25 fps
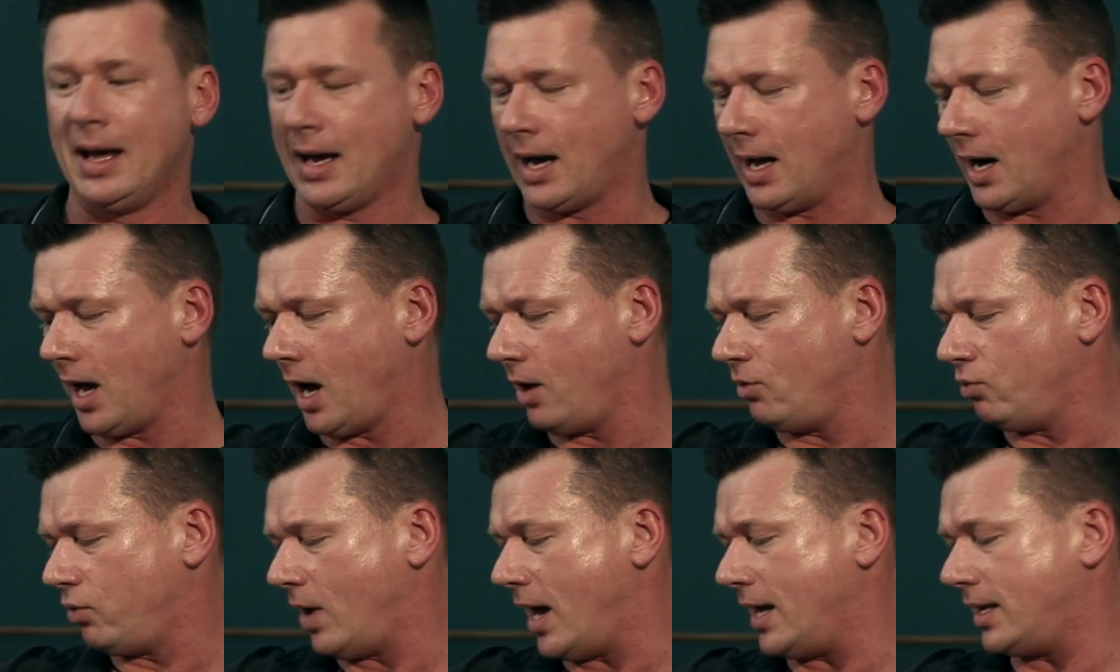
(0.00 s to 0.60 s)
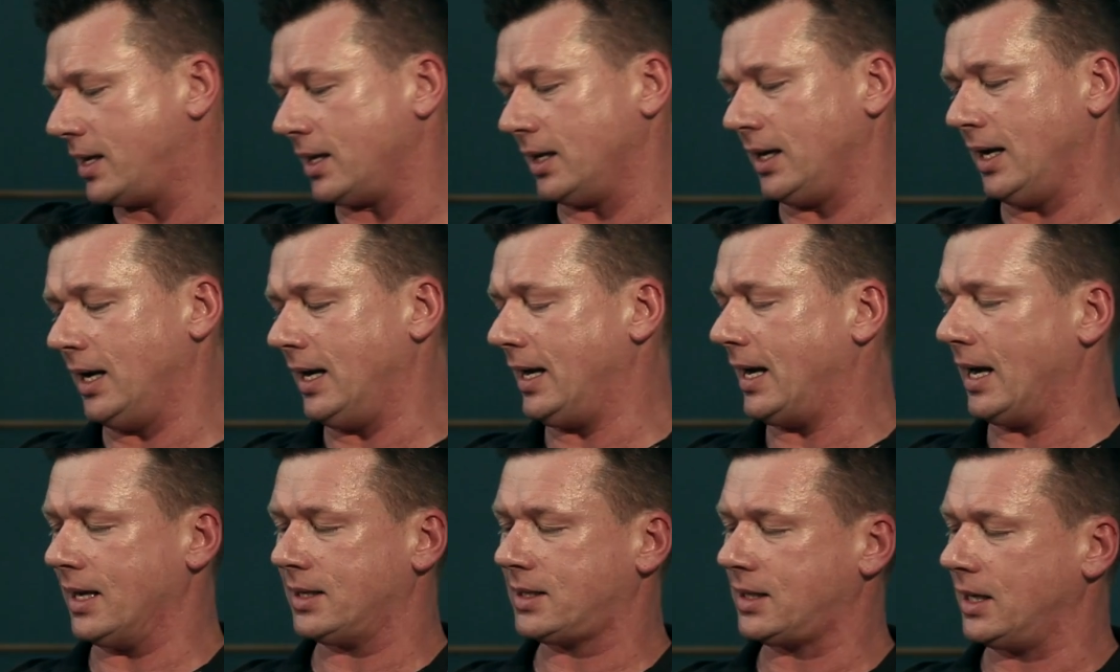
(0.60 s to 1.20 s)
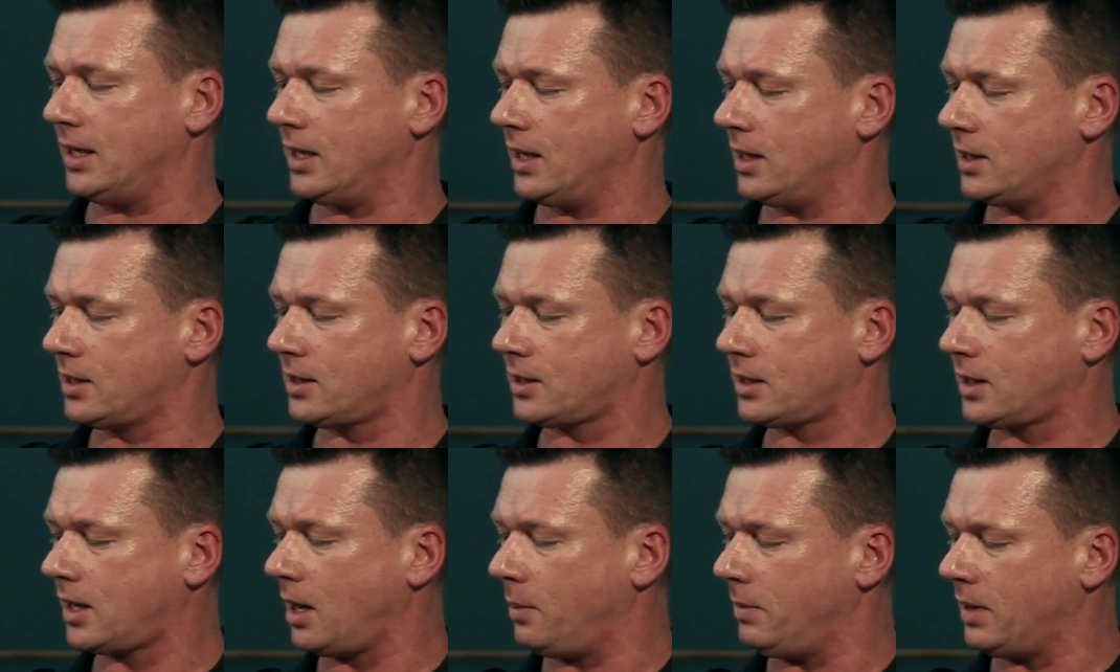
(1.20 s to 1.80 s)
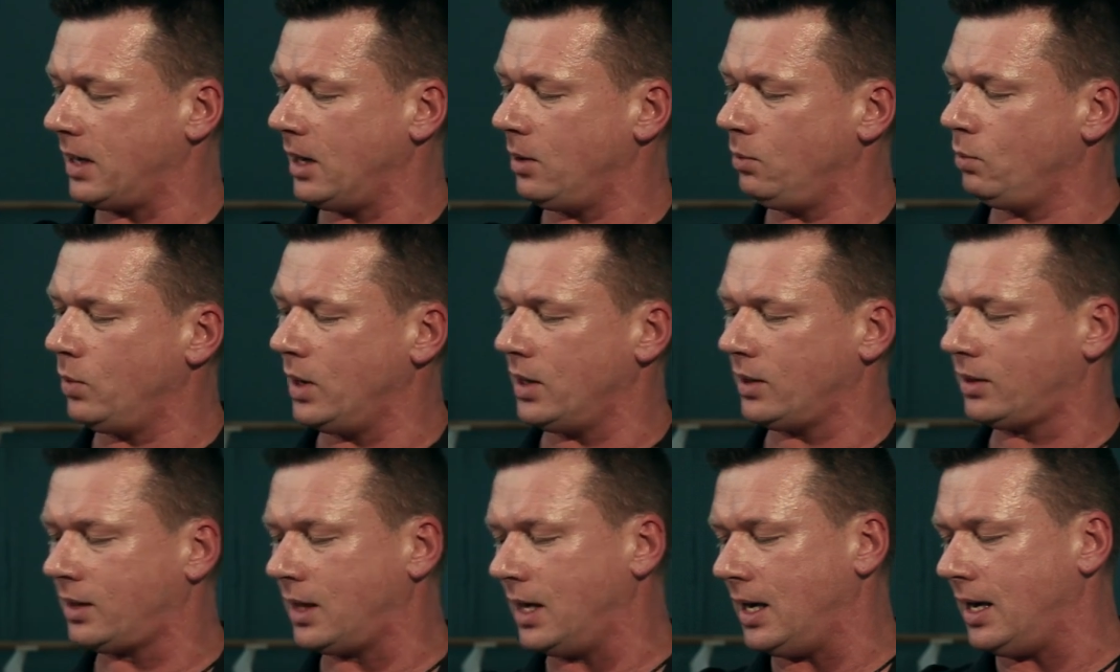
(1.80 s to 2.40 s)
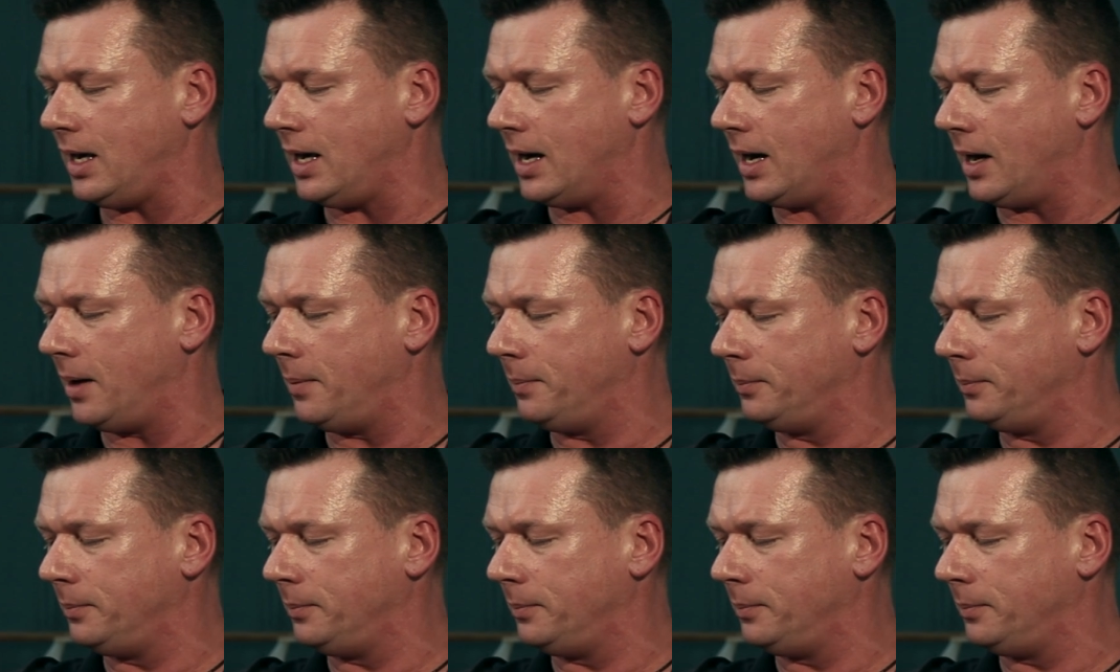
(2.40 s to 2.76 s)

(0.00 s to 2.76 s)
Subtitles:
And I regularly get singers coming in with the,